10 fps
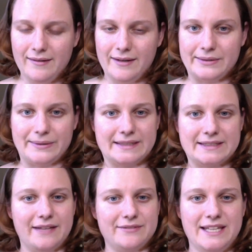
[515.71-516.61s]
I don't actually
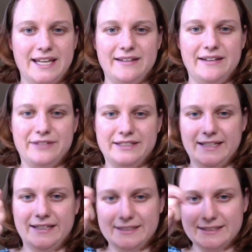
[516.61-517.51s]
have to count every 10,
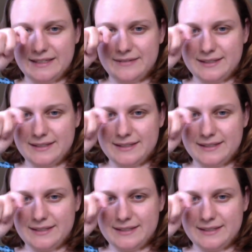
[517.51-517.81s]
I just have